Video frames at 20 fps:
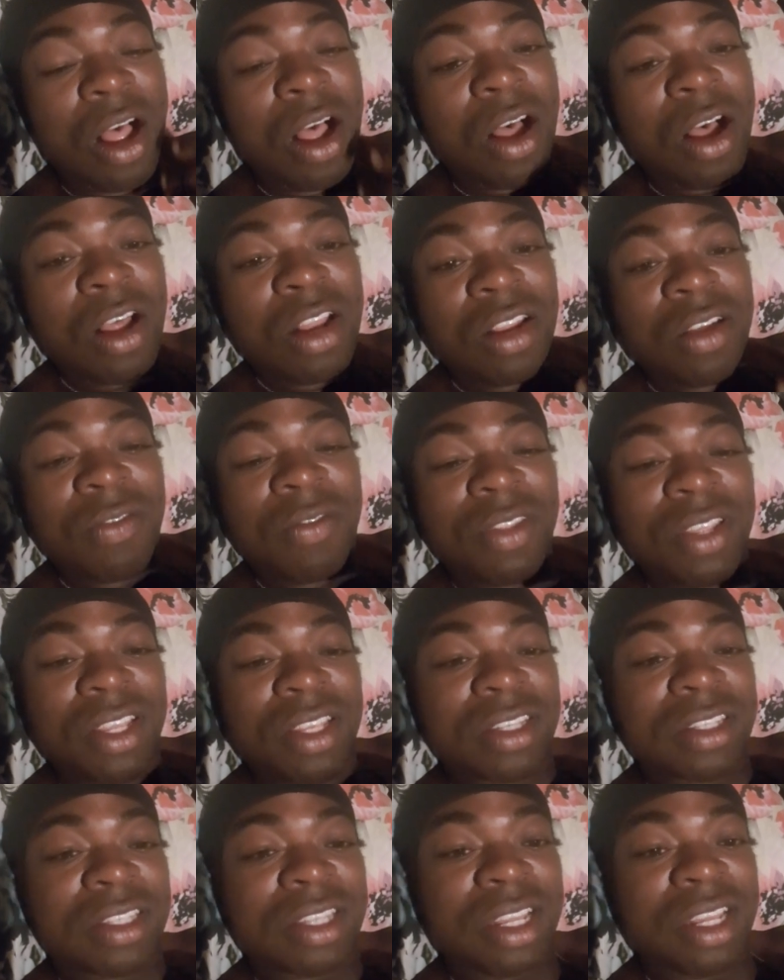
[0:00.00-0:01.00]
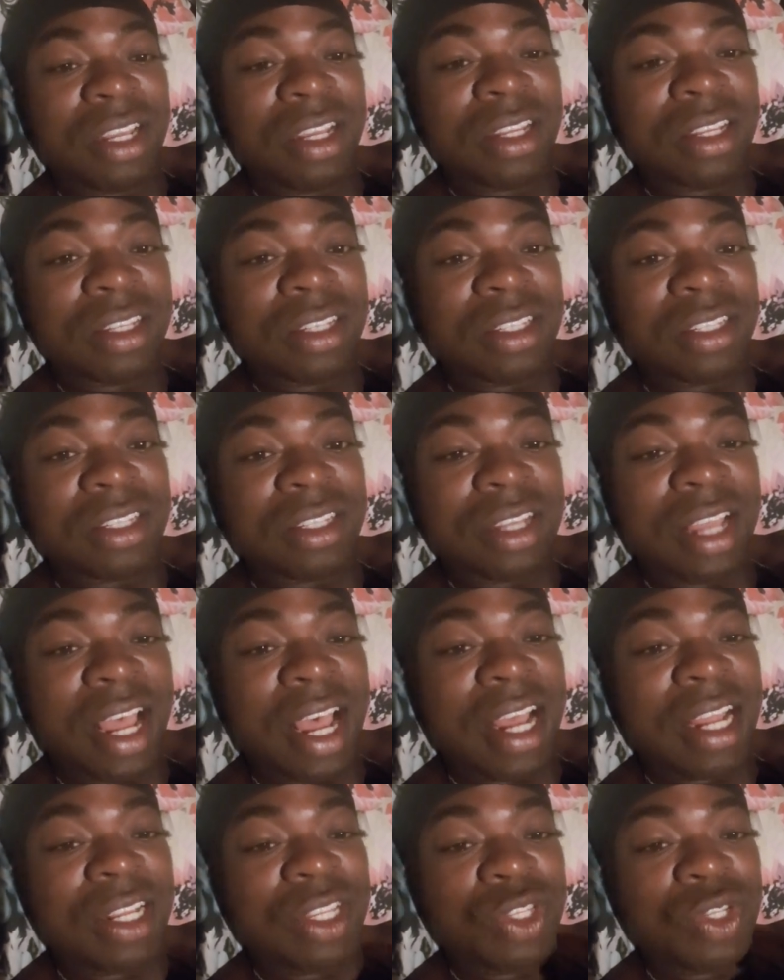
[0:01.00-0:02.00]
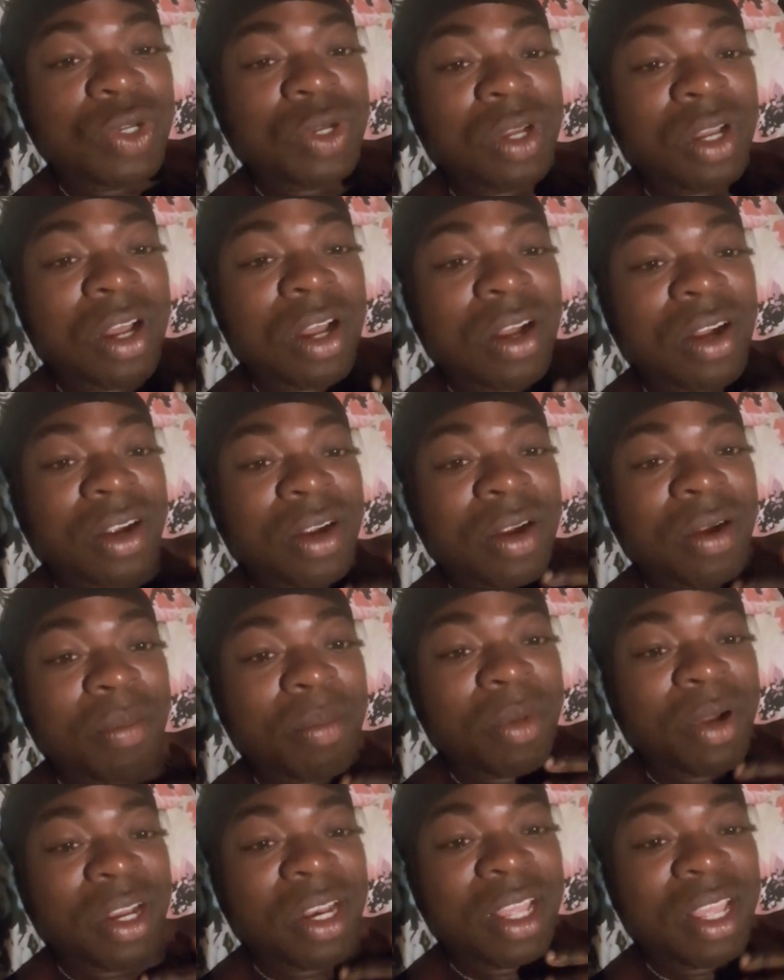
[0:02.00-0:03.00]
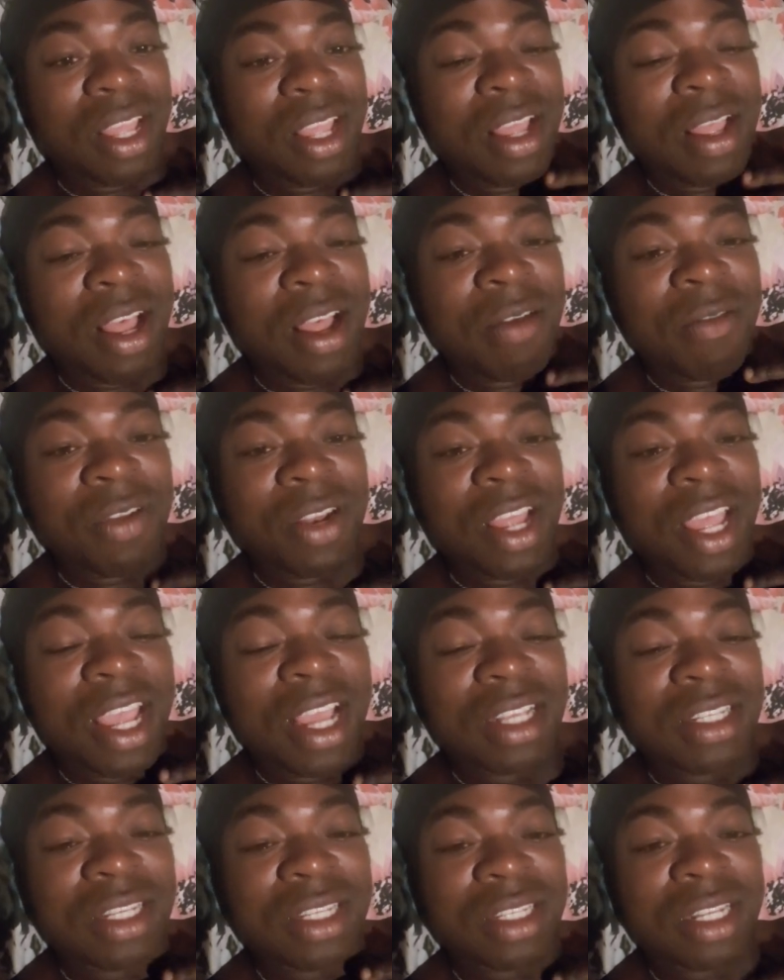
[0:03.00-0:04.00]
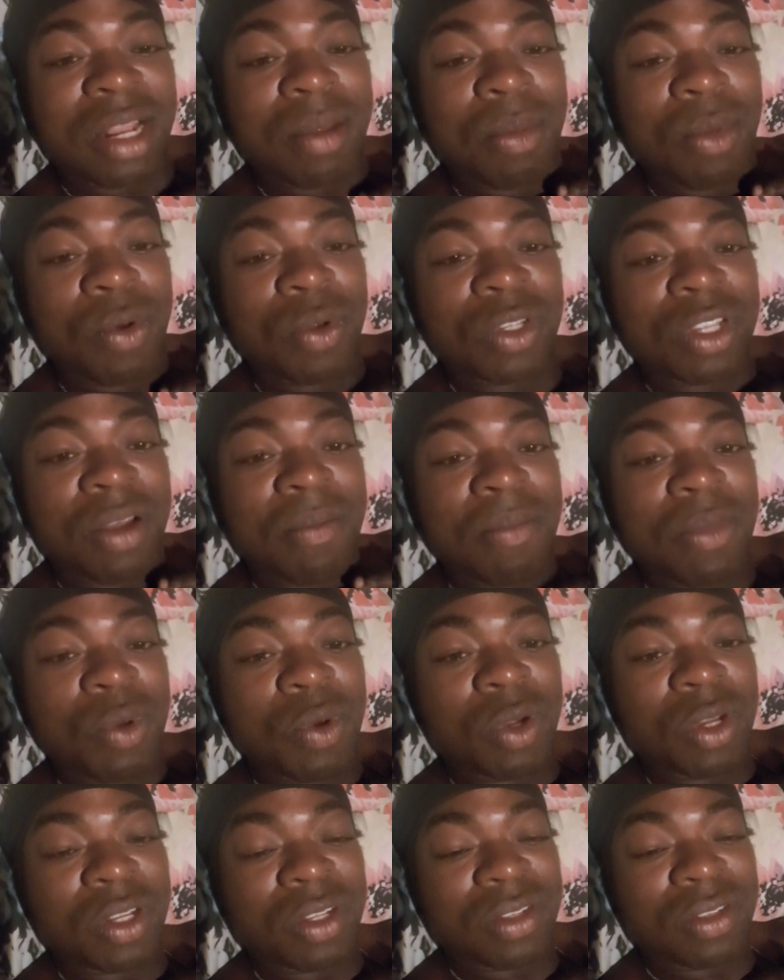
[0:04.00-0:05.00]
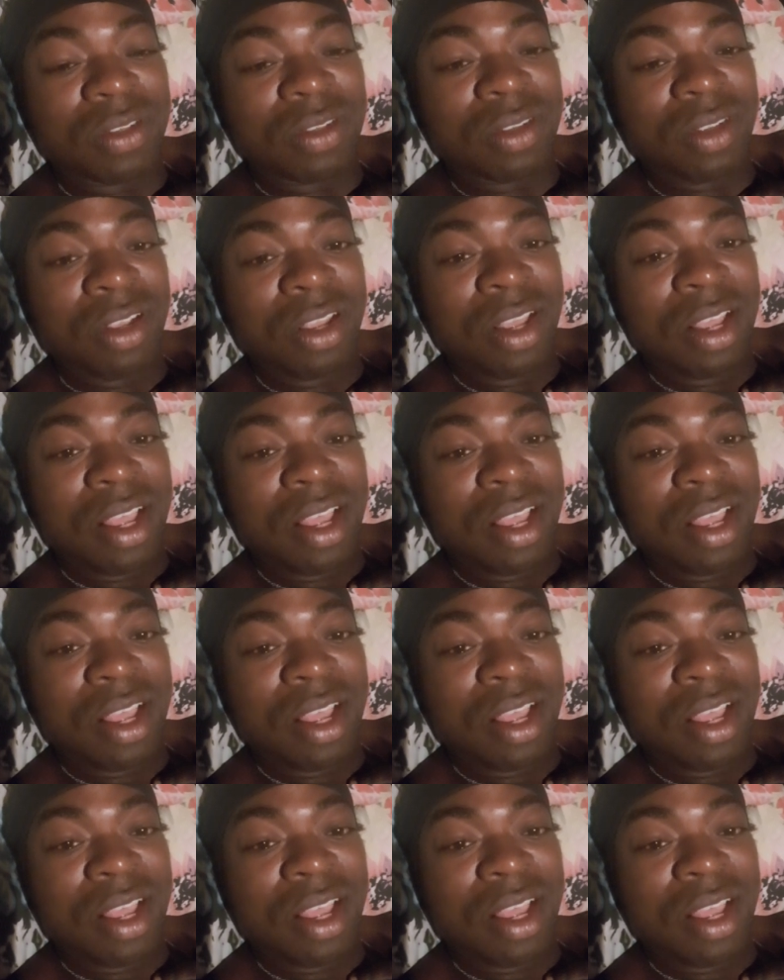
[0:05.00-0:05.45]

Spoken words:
All of these things add to our body having an excess amount of mucus.